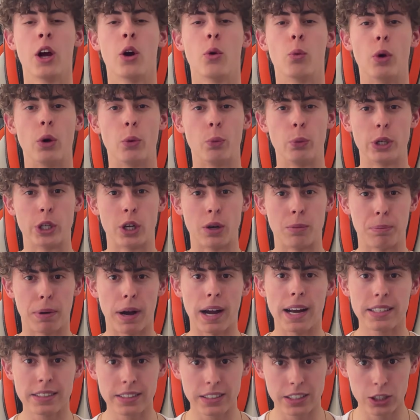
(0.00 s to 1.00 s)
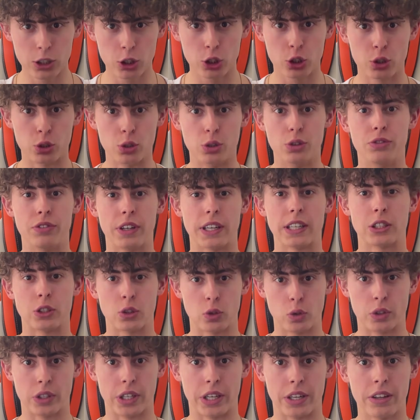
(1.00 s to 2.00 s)
When we combine these two things
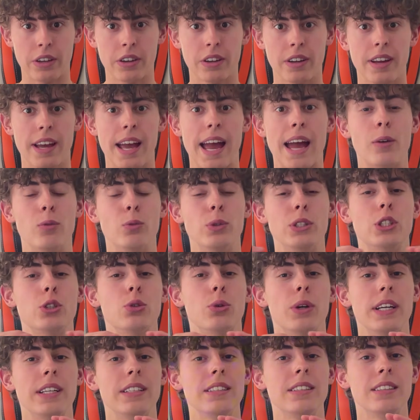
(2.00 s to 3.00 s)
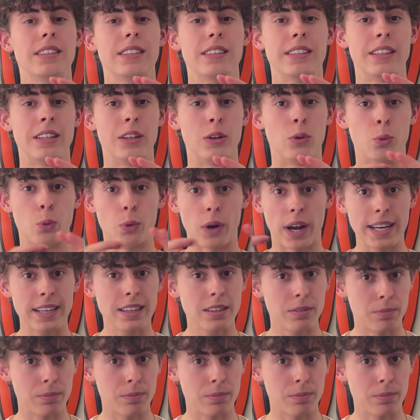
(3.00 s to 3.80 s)
together and we train the right